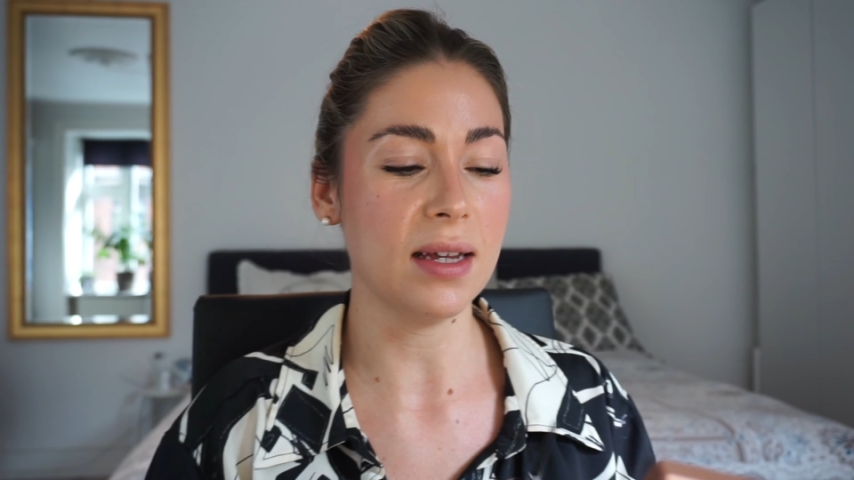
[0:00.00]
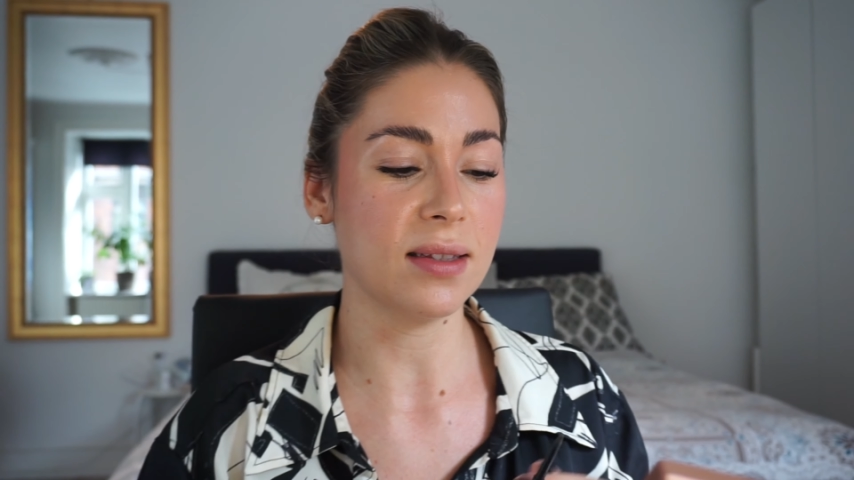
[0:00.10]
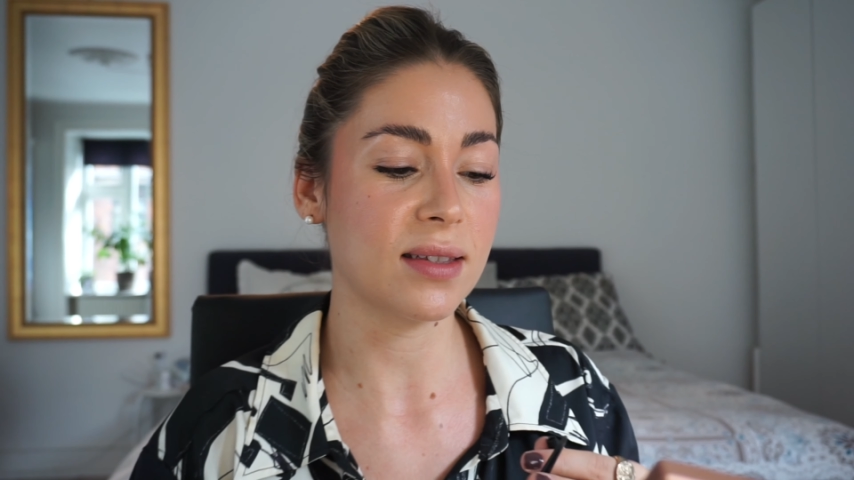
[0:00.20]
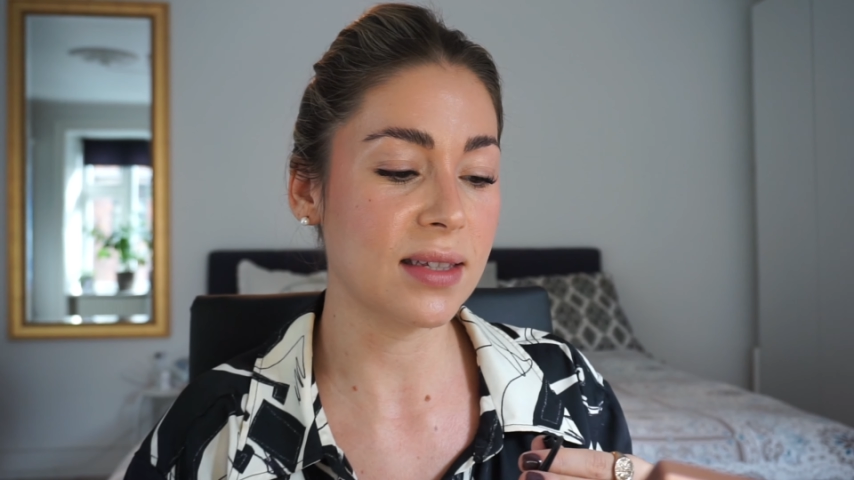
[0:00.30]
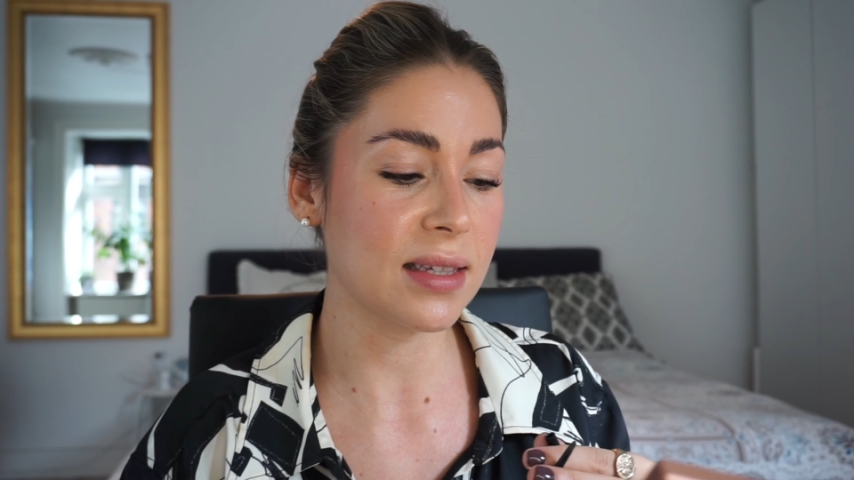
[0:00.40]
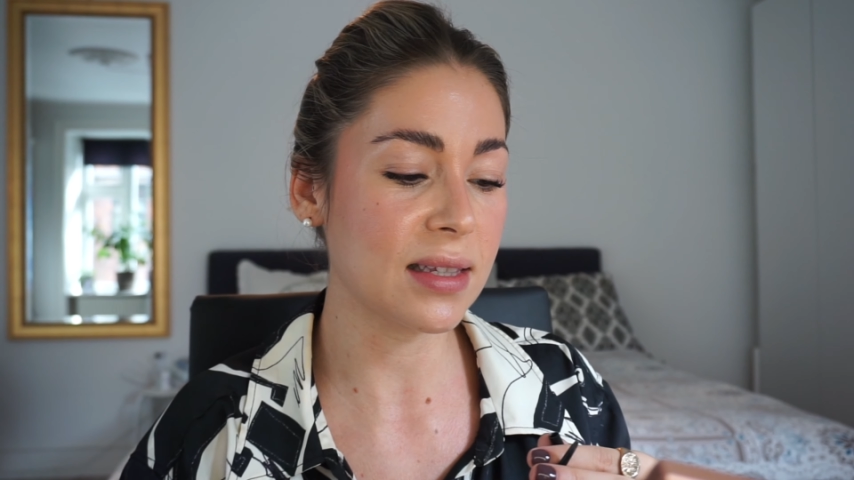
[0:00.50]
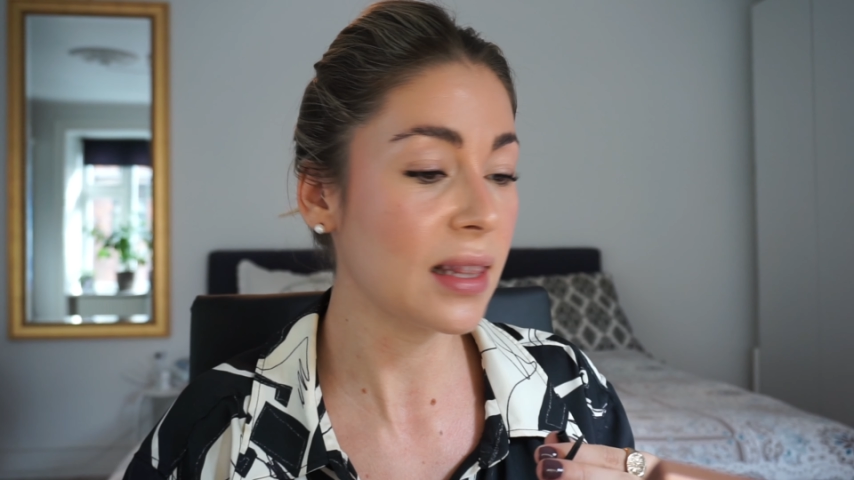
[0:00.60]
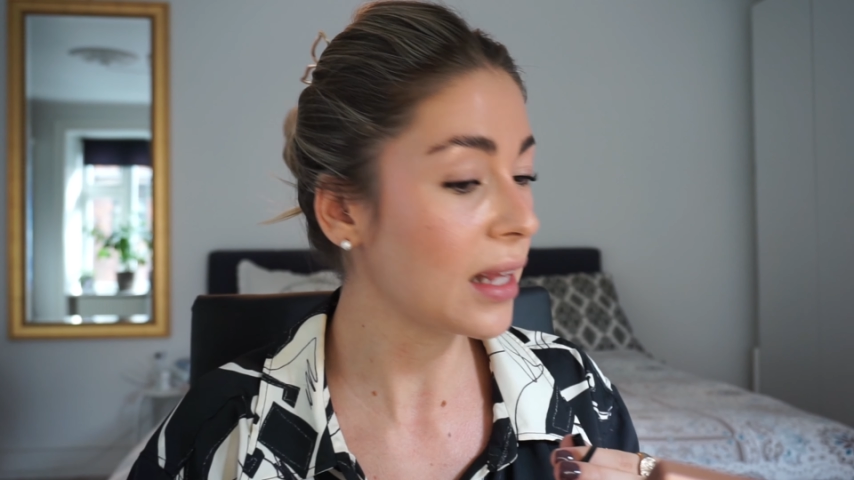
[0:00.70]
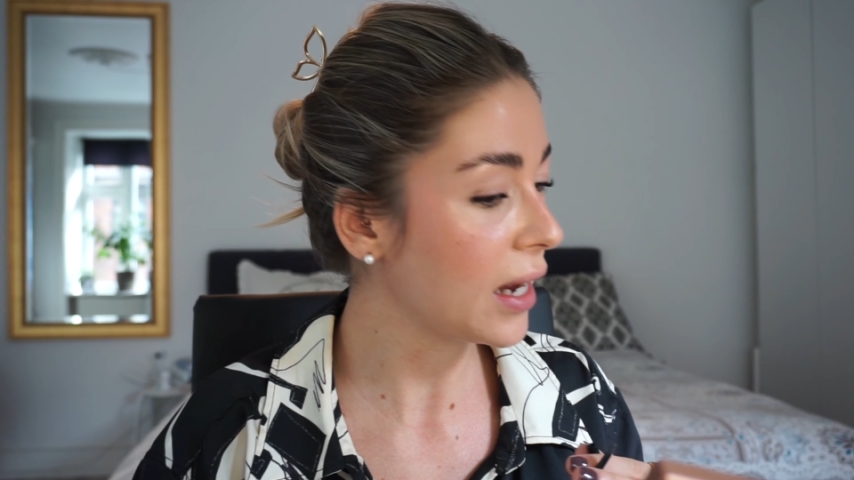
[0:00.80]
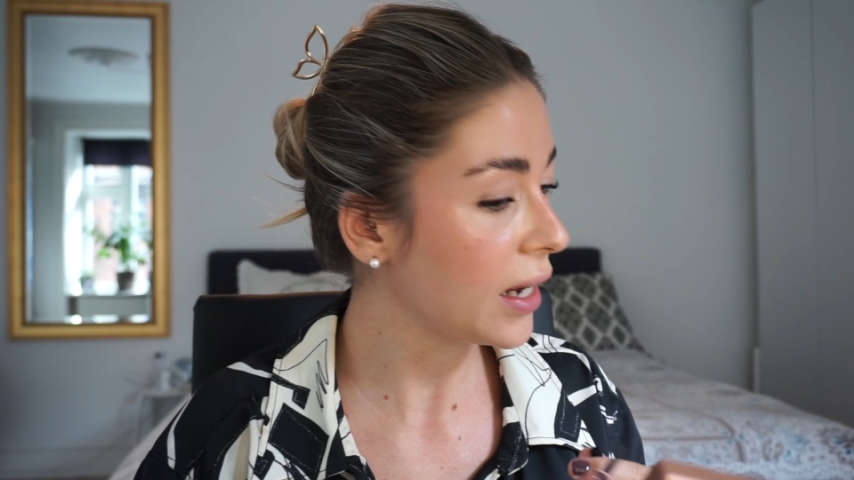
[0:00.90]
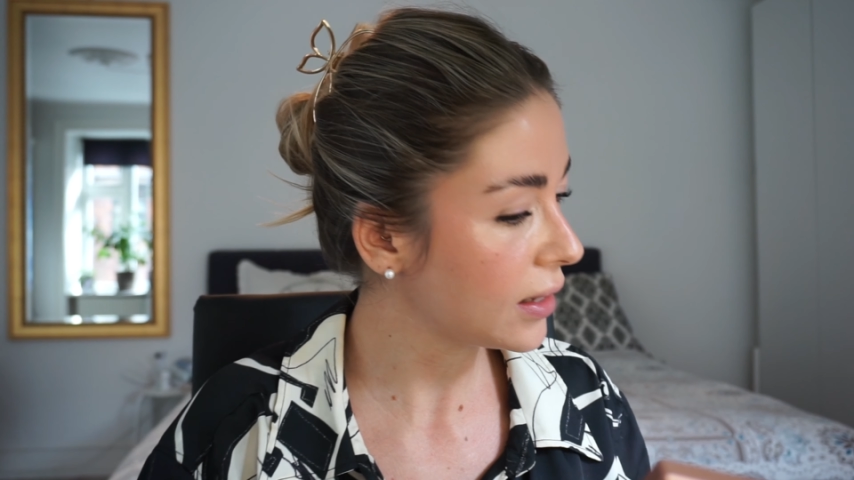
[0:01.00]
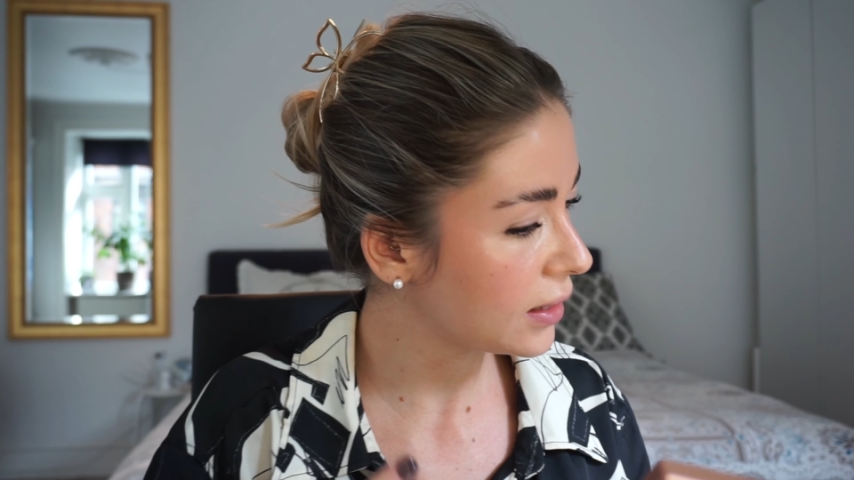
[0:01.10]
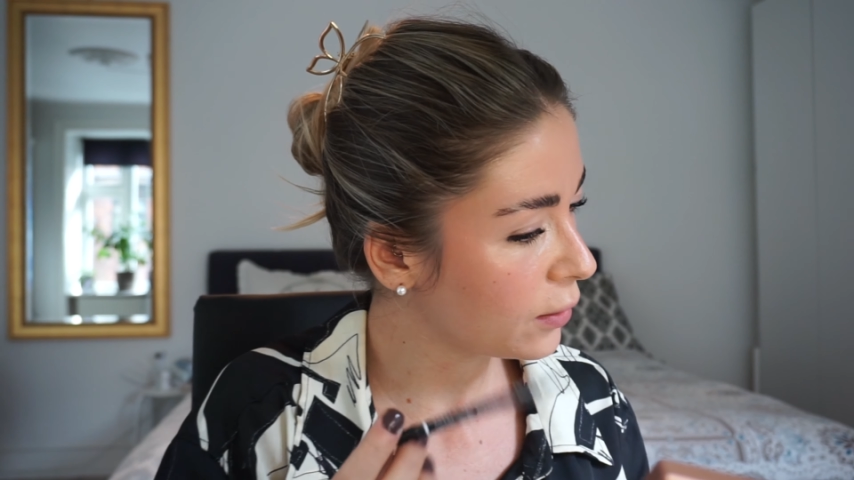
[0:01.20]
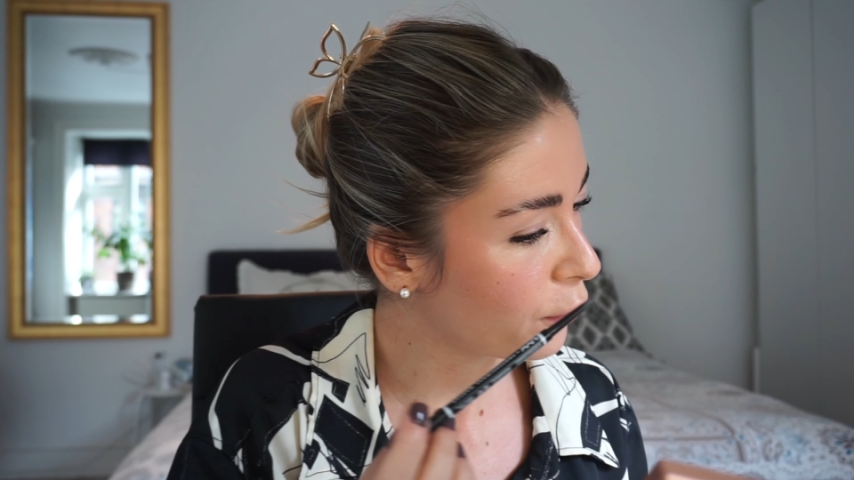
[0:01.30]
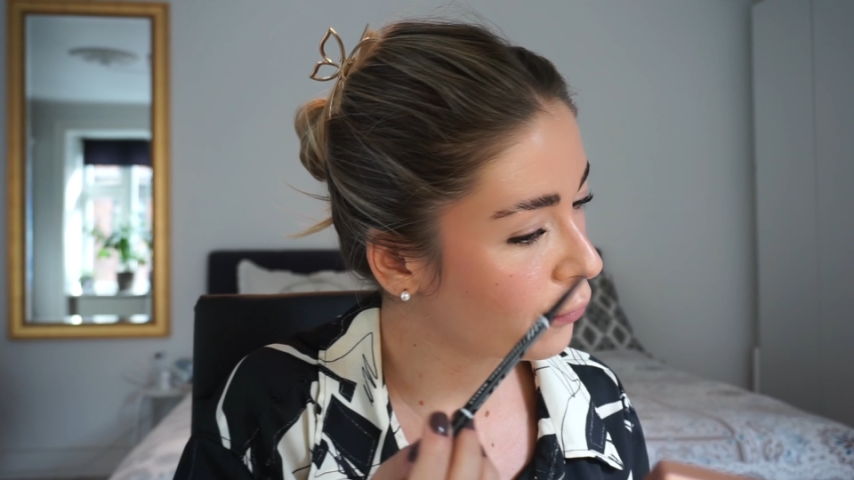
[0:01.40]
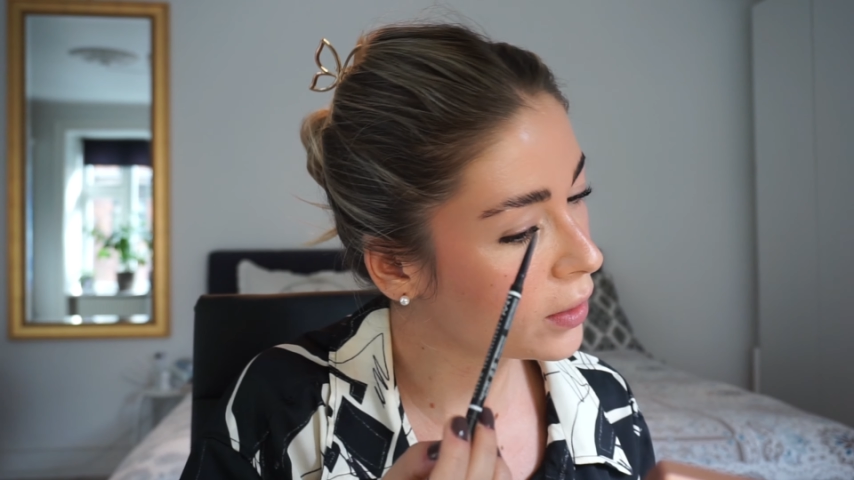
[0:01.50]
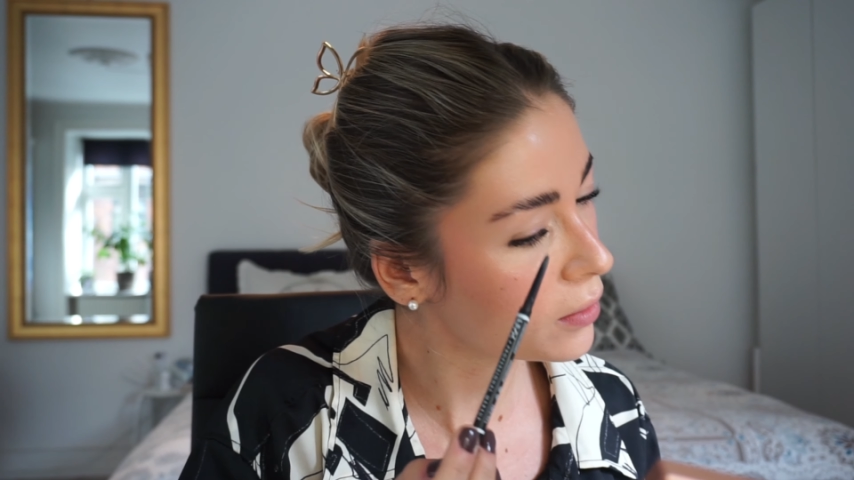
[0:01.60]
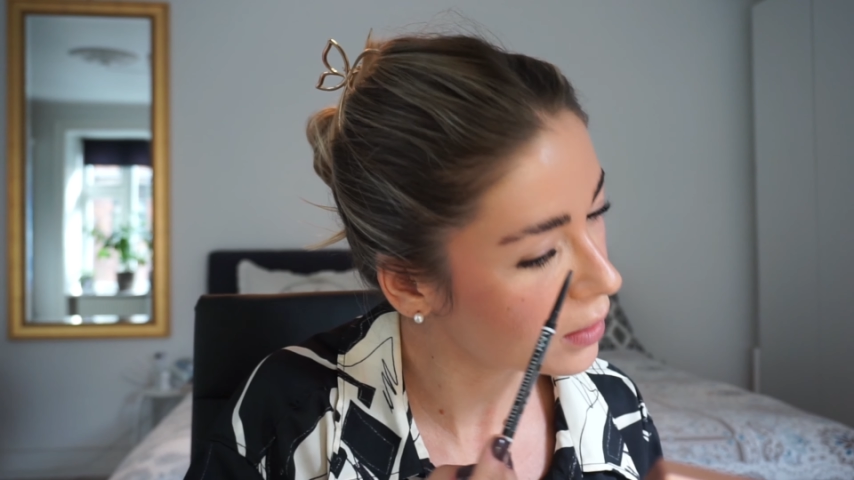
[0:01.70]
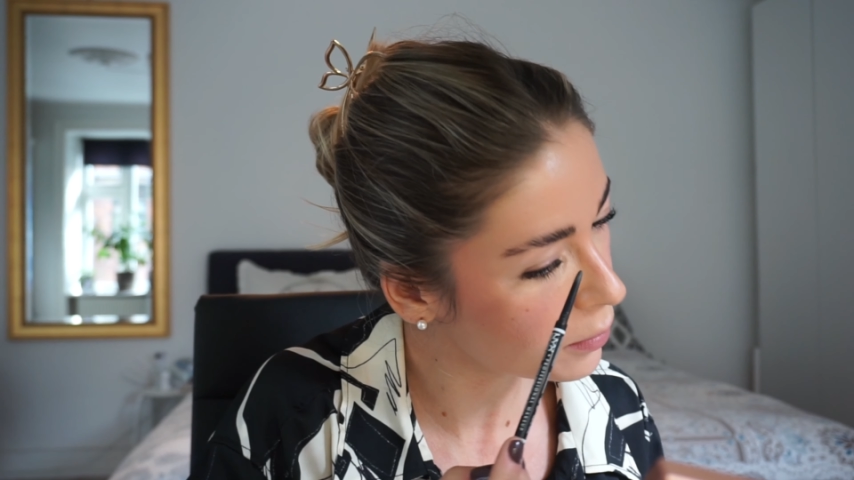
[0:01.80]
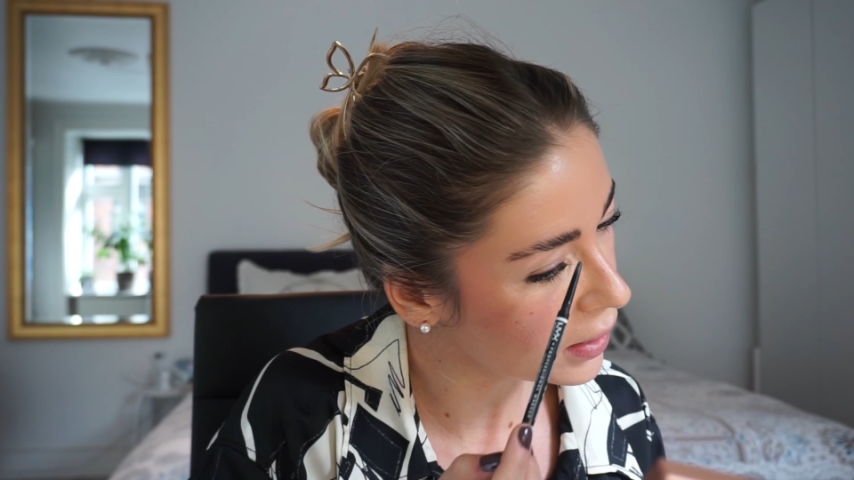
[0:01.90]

and slightly fill them